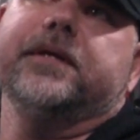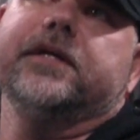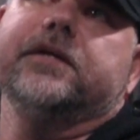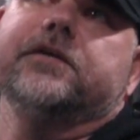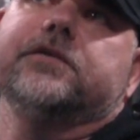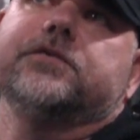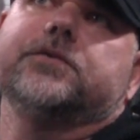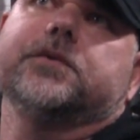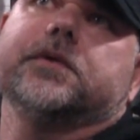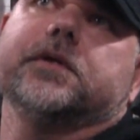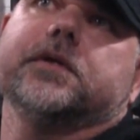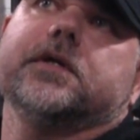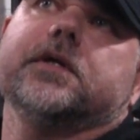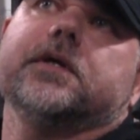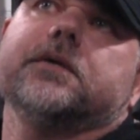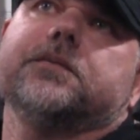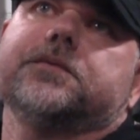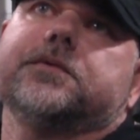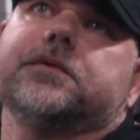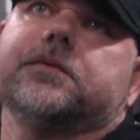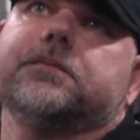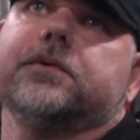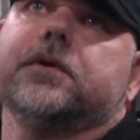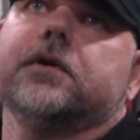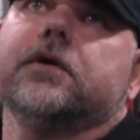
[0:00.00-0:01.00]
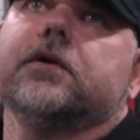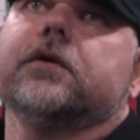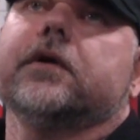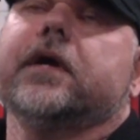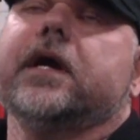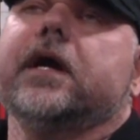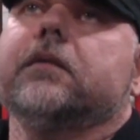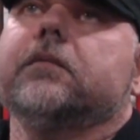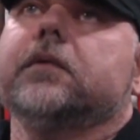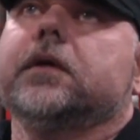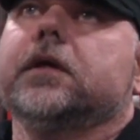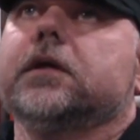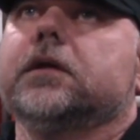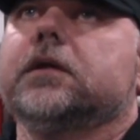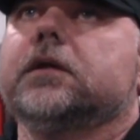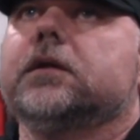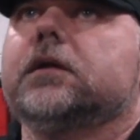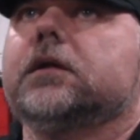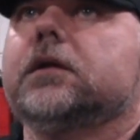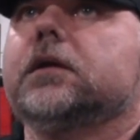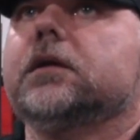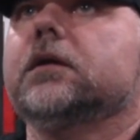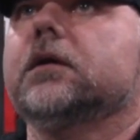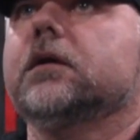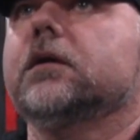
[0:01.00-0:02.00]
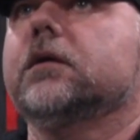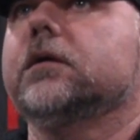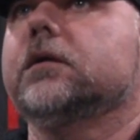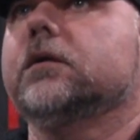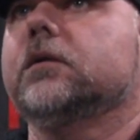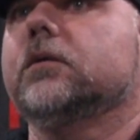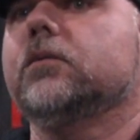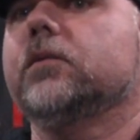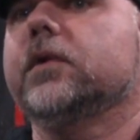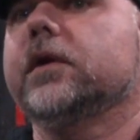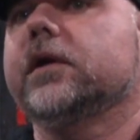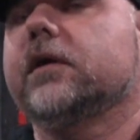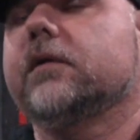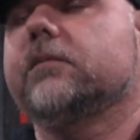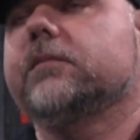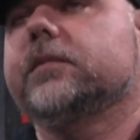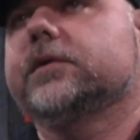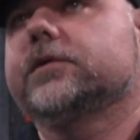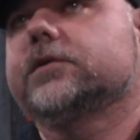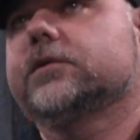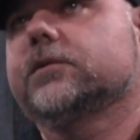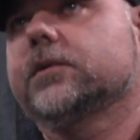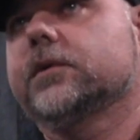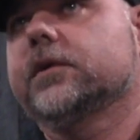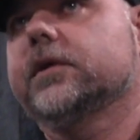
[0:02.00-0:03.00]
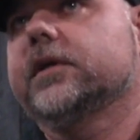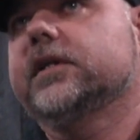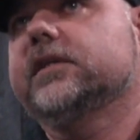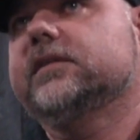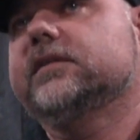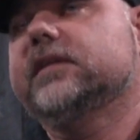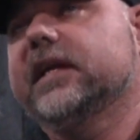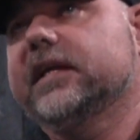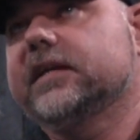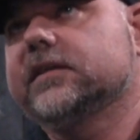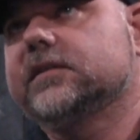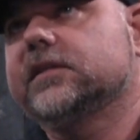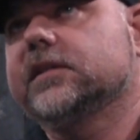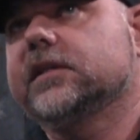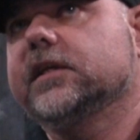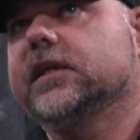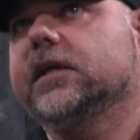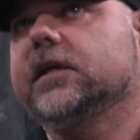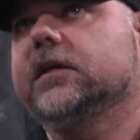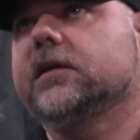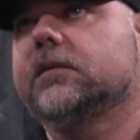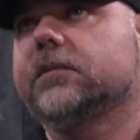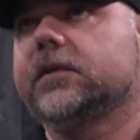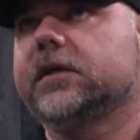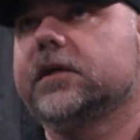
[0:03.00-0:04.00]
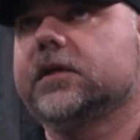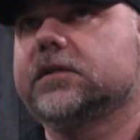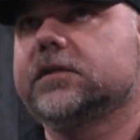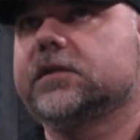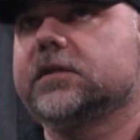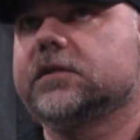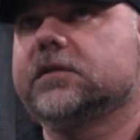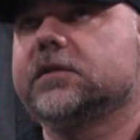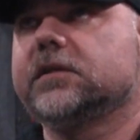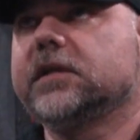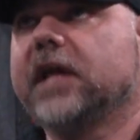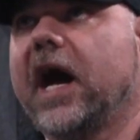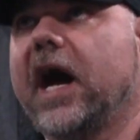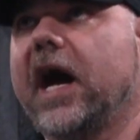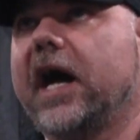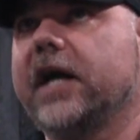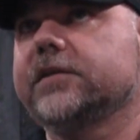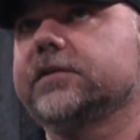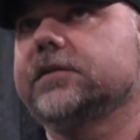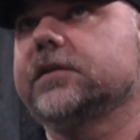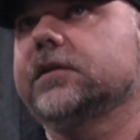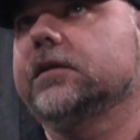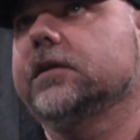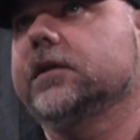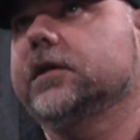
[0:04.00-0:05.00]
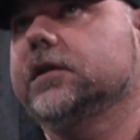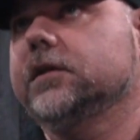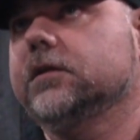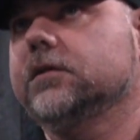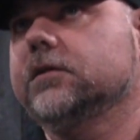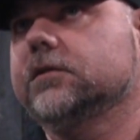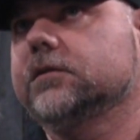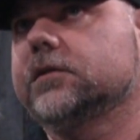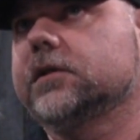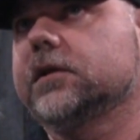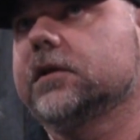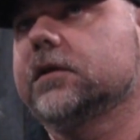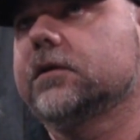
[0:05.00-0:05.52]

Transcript: peeves when it comes to programming, you know, and one of them is the word intensity, because it's constantly used